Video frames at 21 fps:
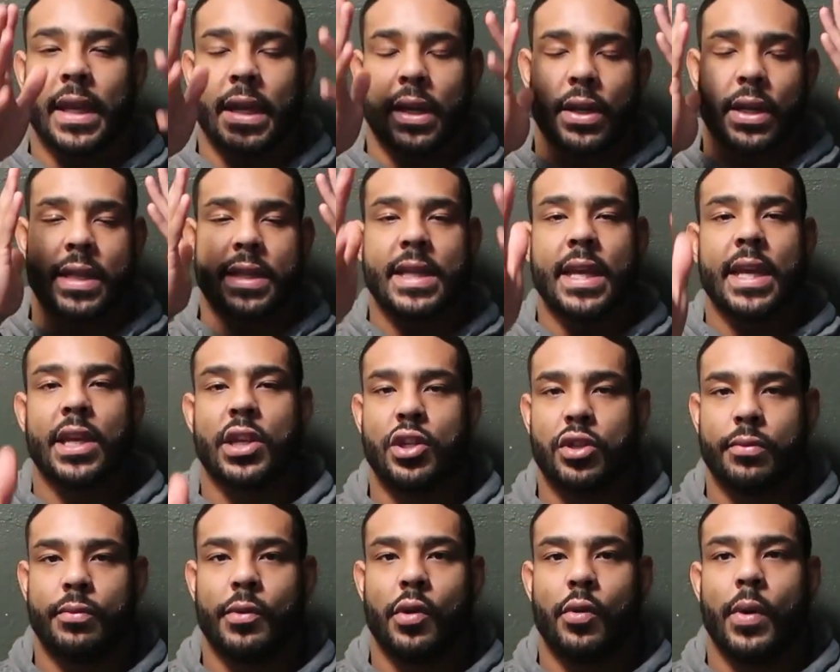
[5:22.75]
And in a
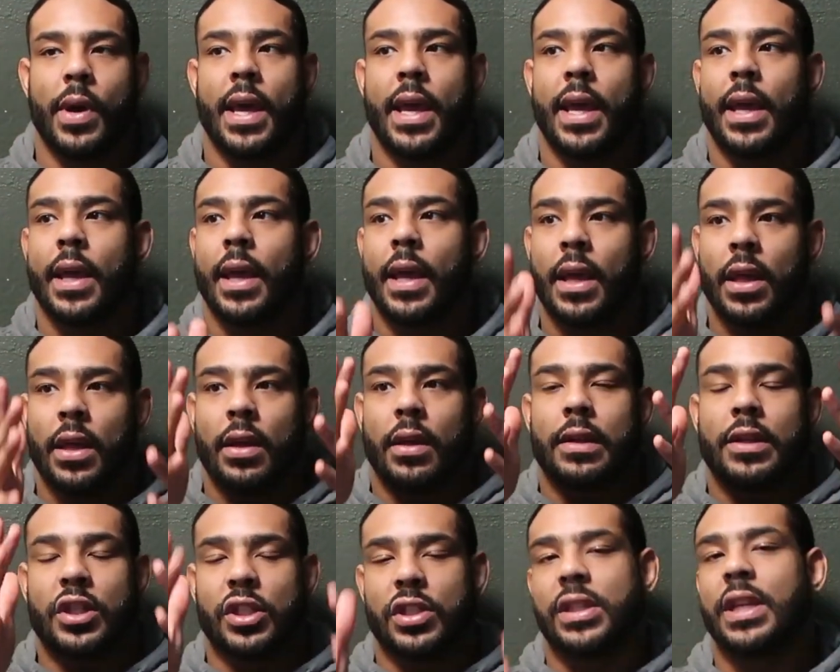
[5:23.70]
tangible way,
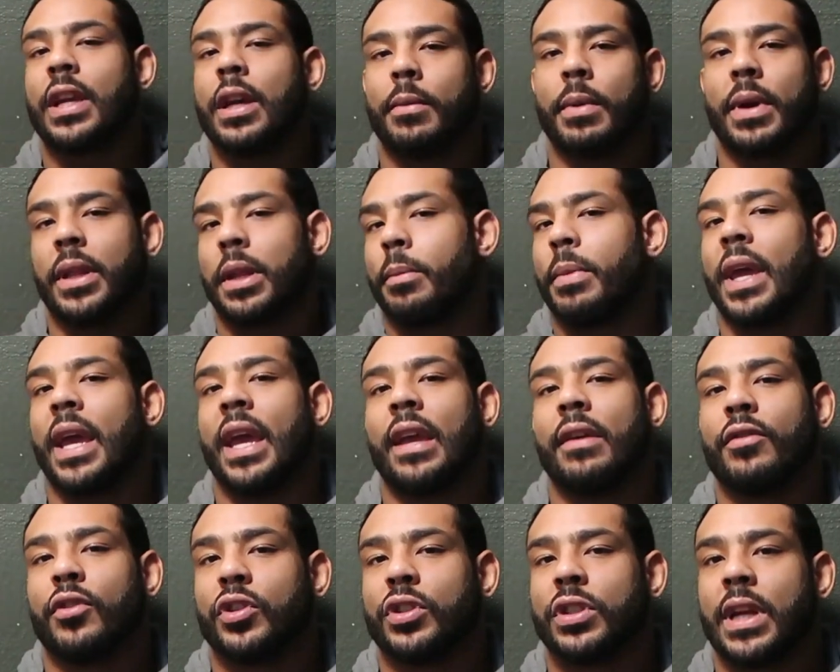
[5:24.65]
just think about the
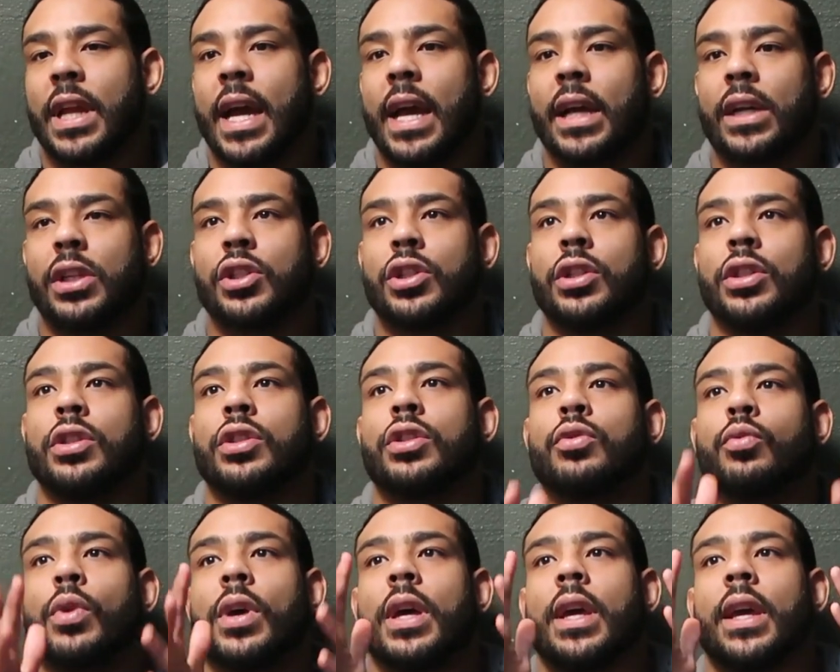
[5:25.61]
behaviors and
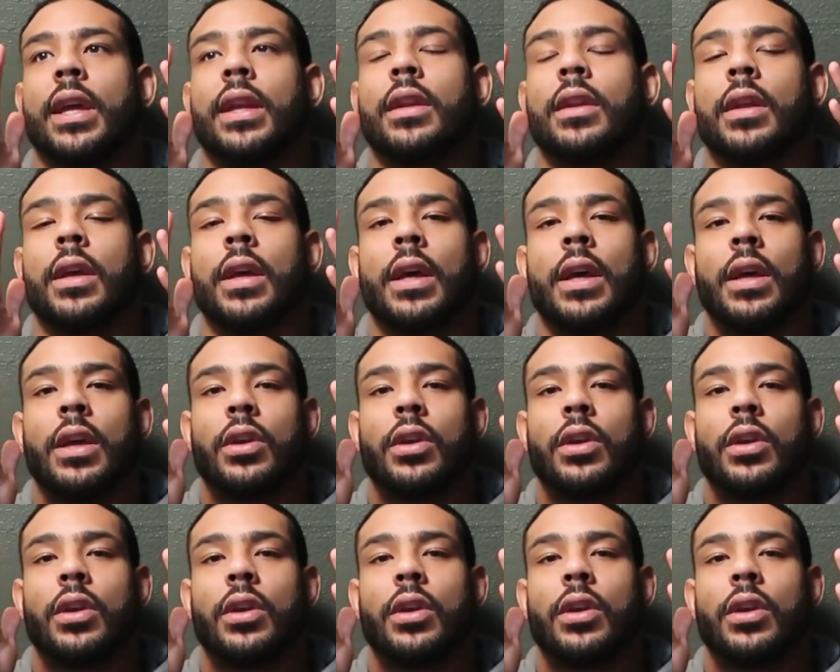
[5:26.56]
actions when,